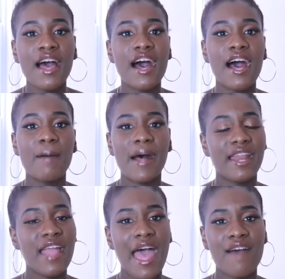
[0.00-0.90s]
I
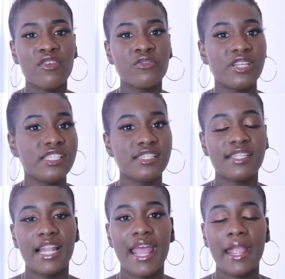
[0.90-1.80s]
didn't have a reason
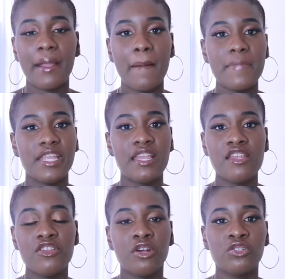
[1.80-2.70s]
to like
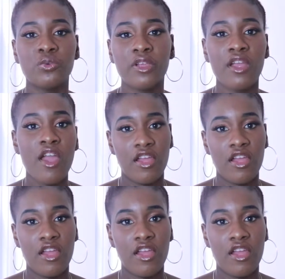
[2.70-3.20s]
be doing